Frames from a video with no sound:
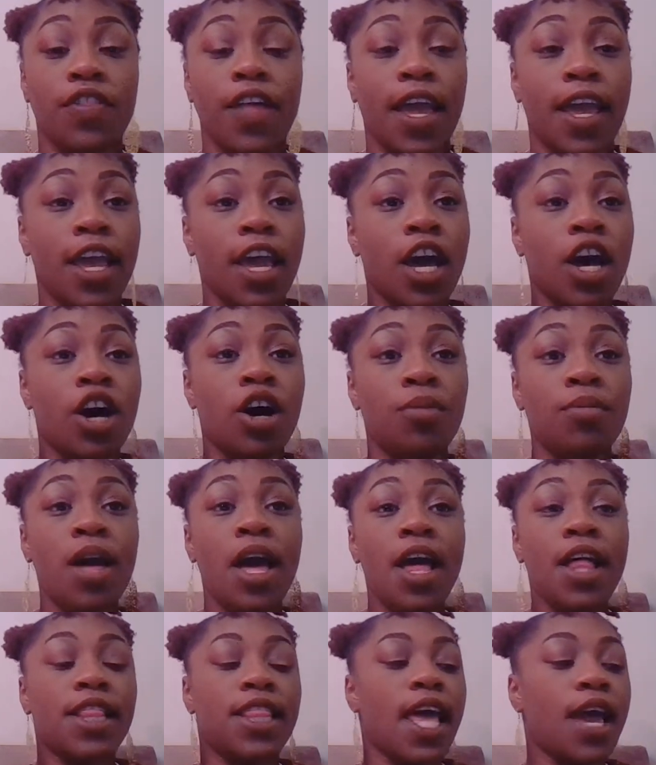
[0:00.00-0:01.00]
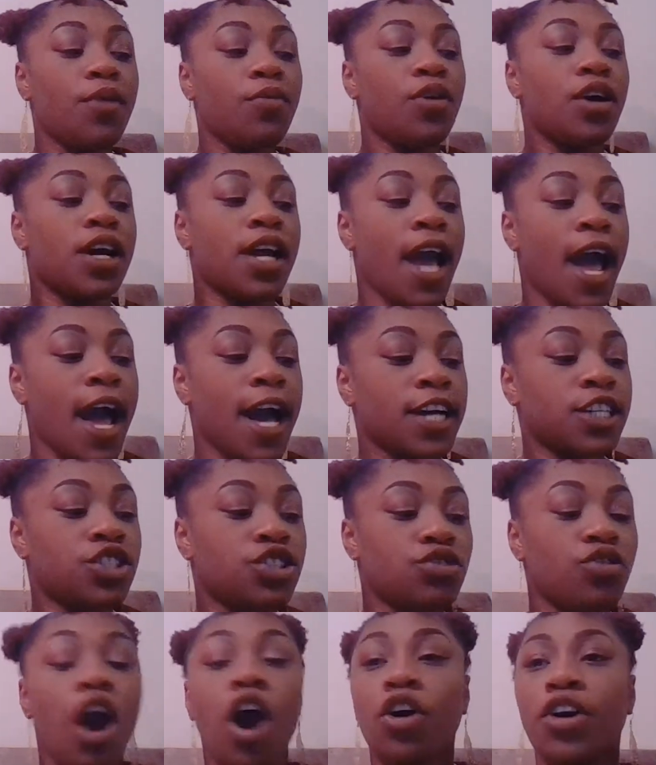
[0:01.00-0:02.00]
They help. They will guide
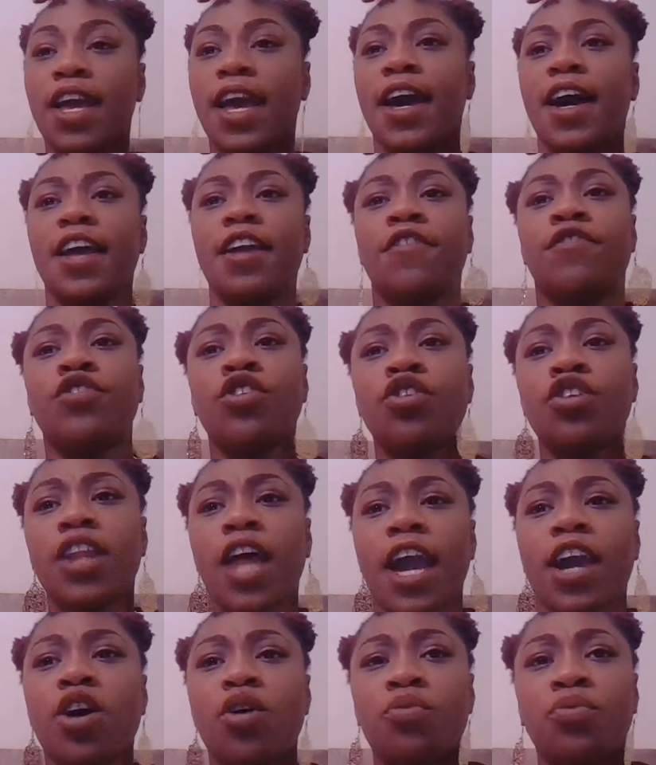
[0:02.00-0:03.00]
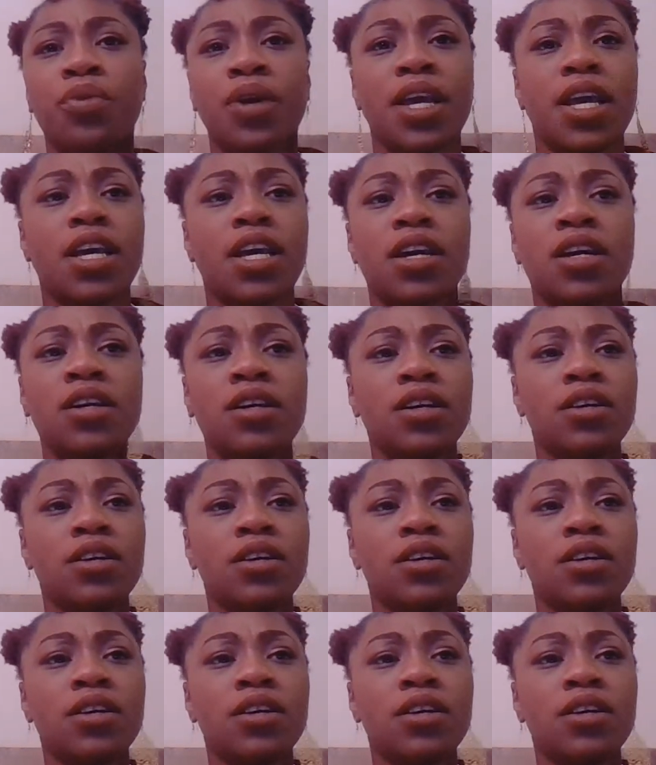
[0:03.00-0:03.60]
you. Oh, yeah. If you're like a week,